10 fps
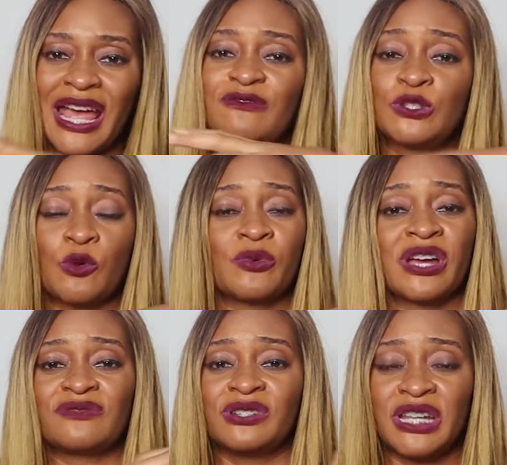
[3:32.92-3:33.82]

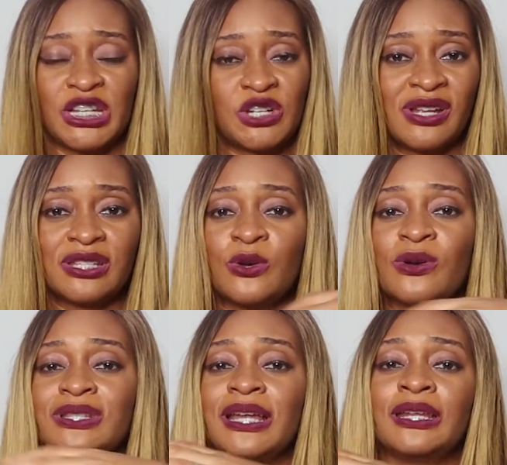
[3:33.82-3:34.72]
stockbrokers for the Nigerian
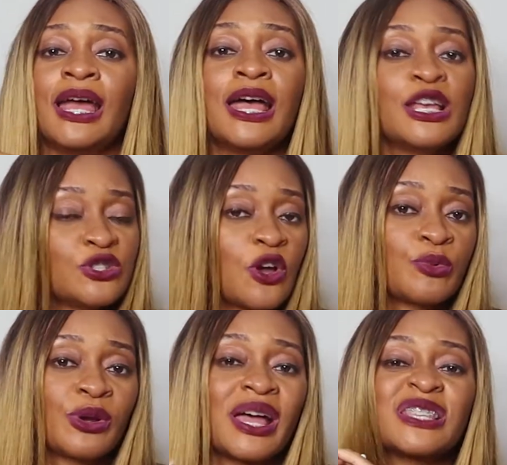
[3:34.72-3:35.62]
stocks and
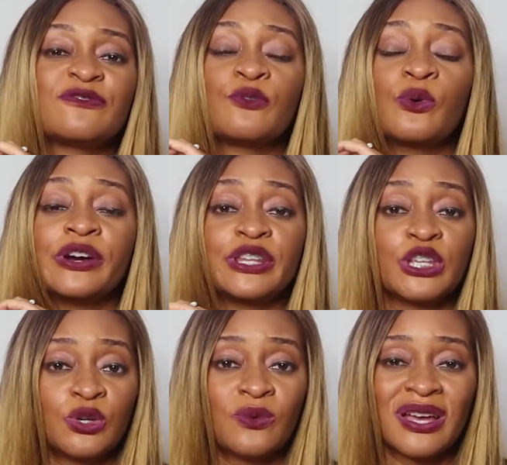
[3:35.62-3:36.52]
stockbrokers for the
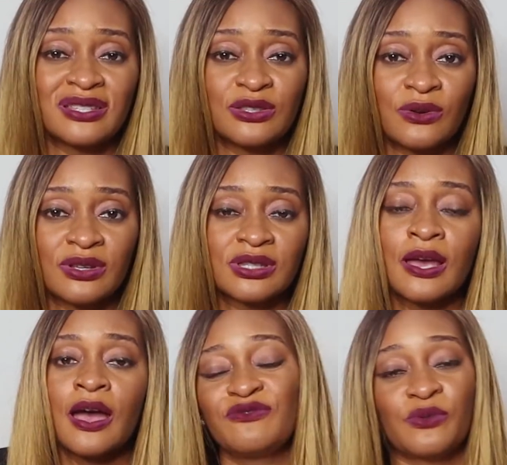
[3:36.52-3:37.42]
US stocks.
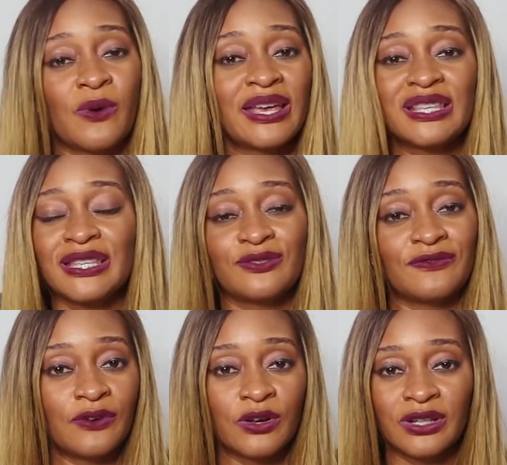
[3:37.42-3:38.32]
It's quite easy to
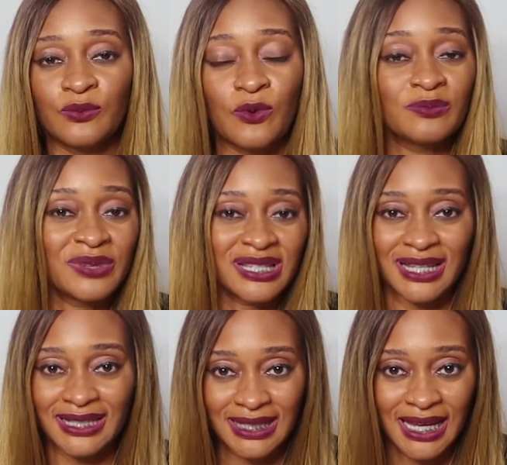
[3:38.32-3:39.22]
fund one
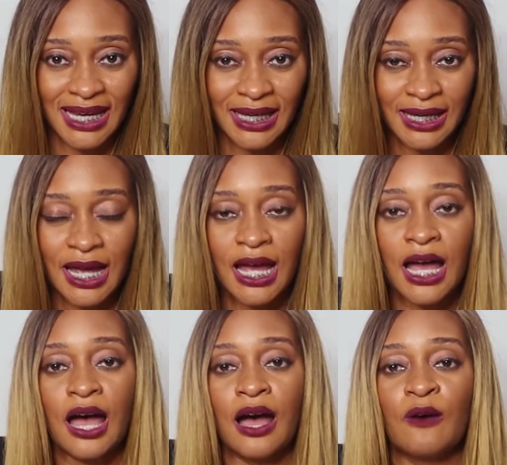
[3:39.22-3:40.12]
business day.
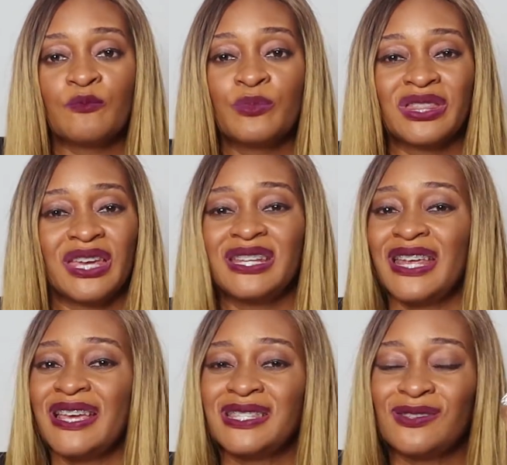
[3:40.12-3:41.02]
But then
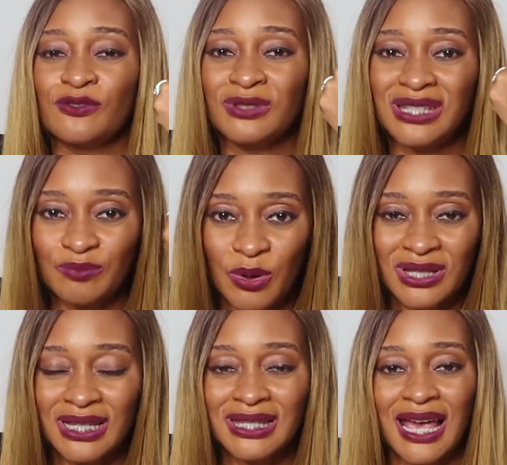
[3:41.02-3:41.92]
there's
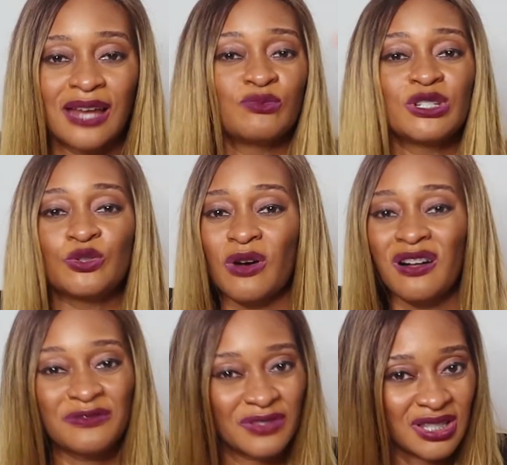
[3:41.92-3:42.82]
deposits and
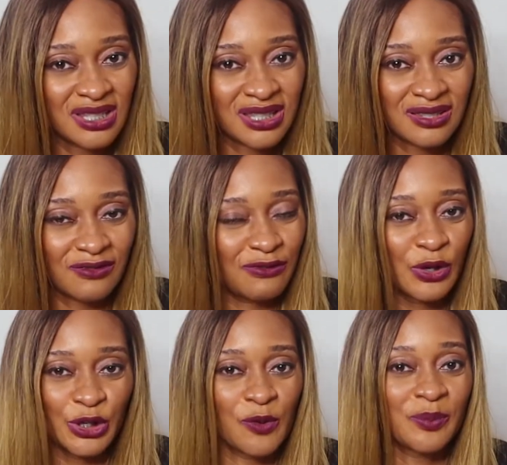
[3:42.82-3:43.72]
withdrawal fees for
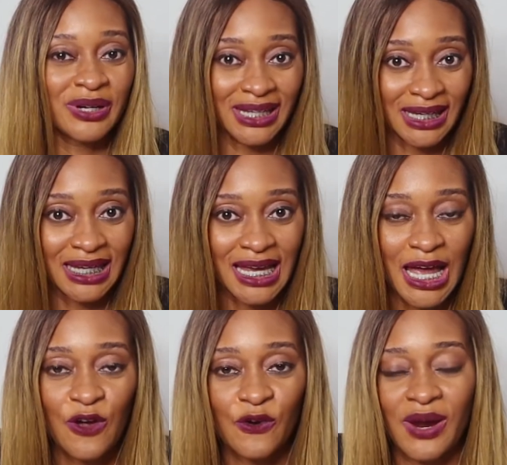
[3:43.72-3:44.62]
your money,
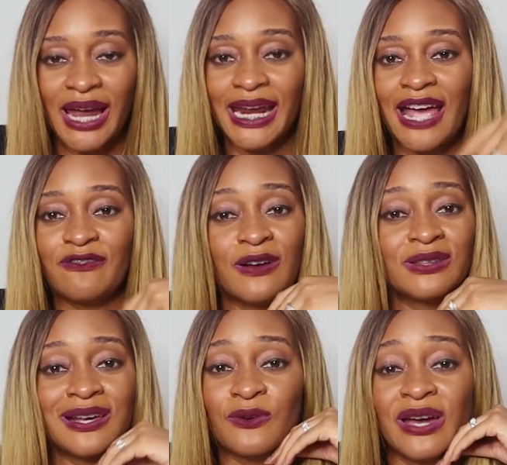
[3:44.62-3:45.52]
right? I
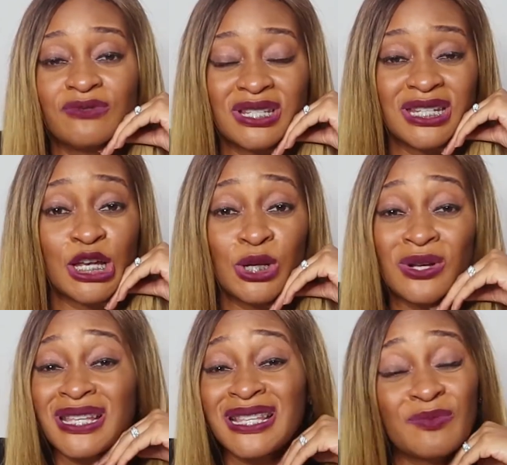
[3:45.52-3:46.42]
found that quite
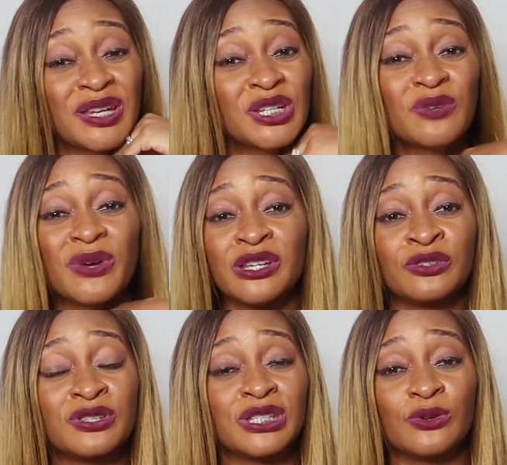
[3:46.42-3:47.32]
ridiculous, especially when you're
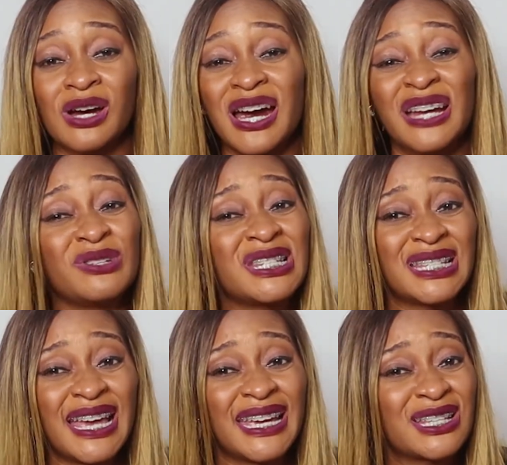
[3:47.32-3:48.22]
using your card, which is
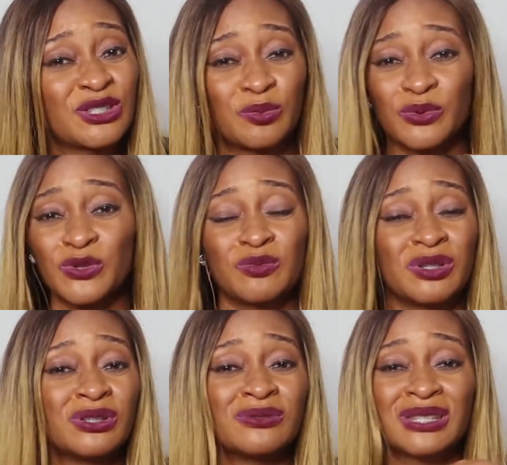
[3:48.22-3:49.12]
like supposed to be
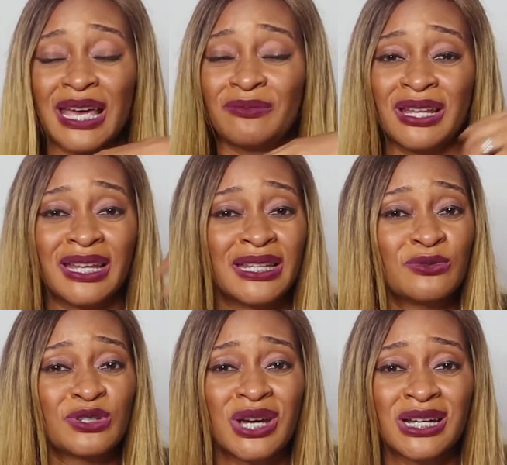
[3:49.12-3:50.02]
real time, and then they
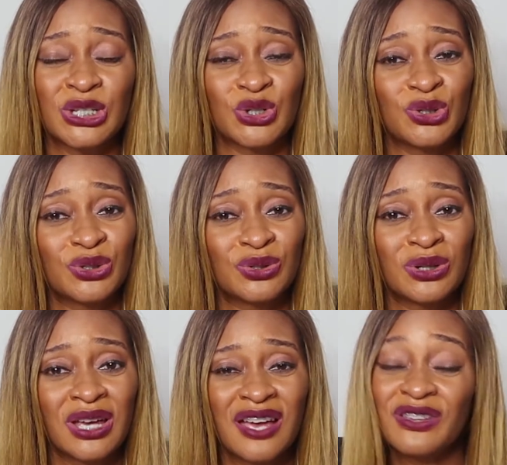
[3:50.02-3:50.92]
will charge you
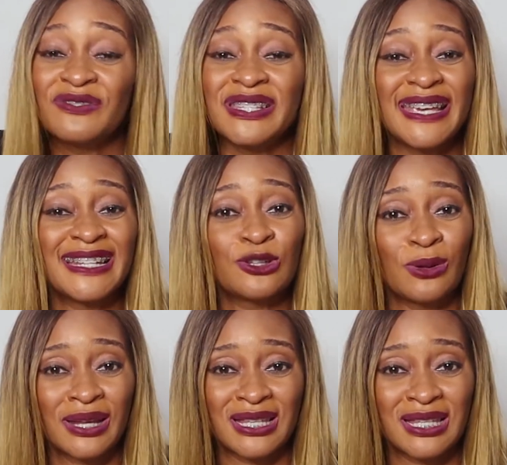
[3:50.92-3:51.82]
$58
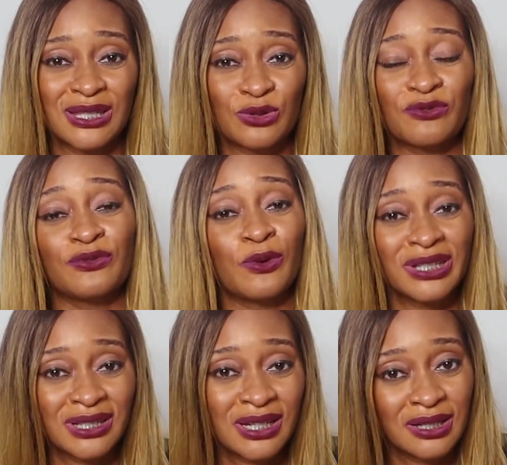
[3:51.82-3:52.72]
to
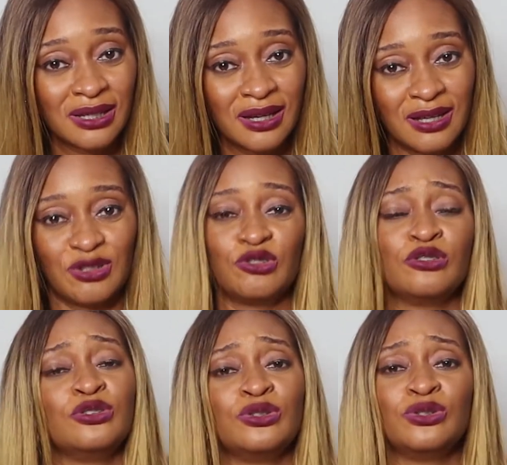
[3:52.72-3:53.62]
fund
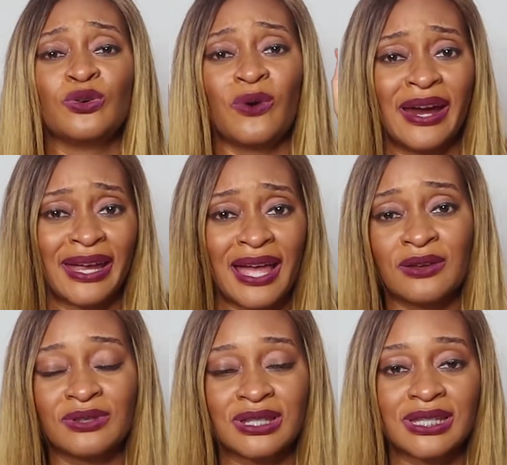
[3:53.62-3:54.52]
your
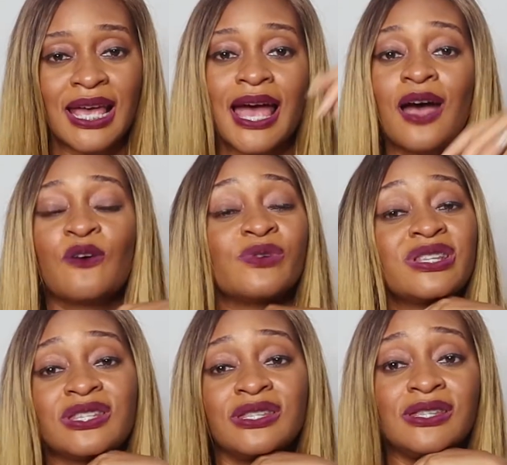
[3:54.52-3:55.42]
account,
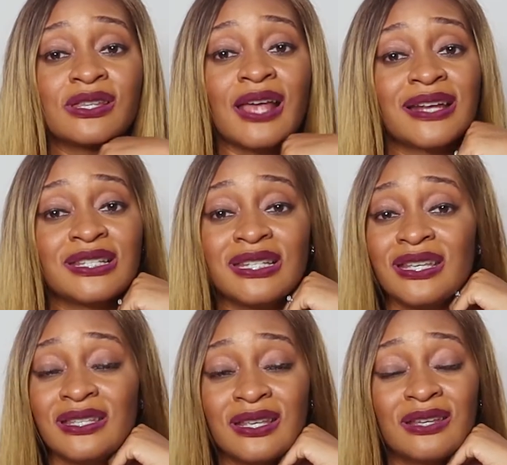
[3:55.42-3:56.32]
which
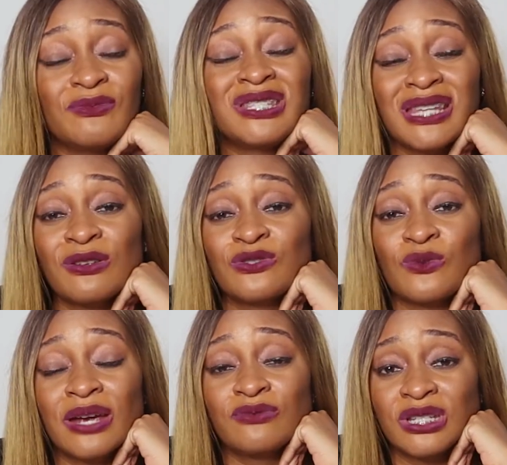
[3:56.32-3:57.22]
sounds
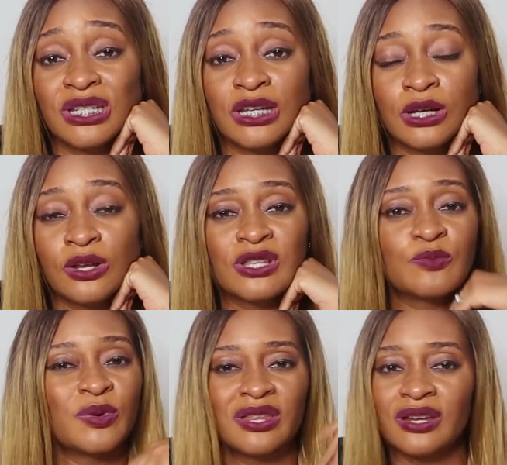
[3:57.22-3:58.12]
quite ridiculous.
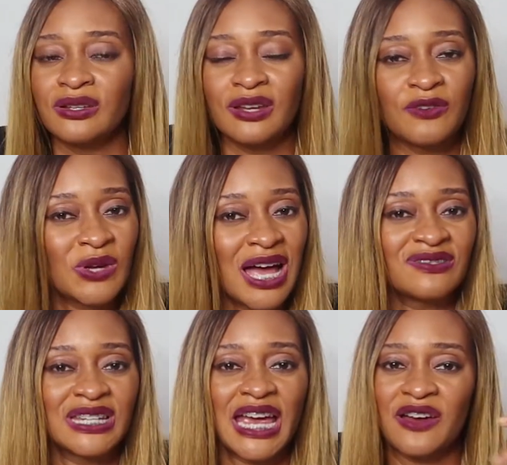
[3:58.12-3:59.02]
But then if you have
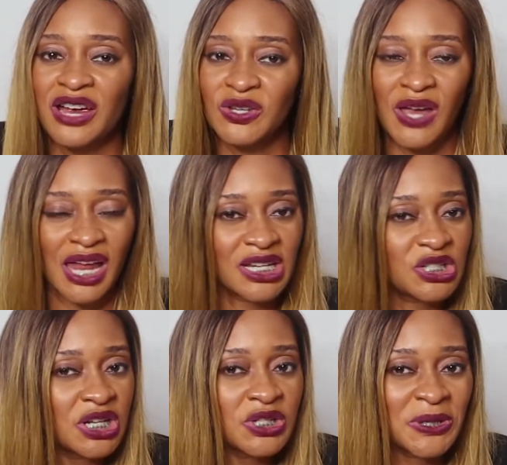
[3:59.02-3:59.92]
Naira, you can
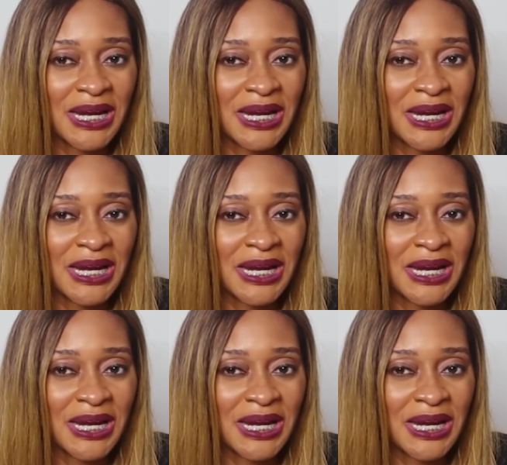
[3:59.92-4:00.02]
exchange your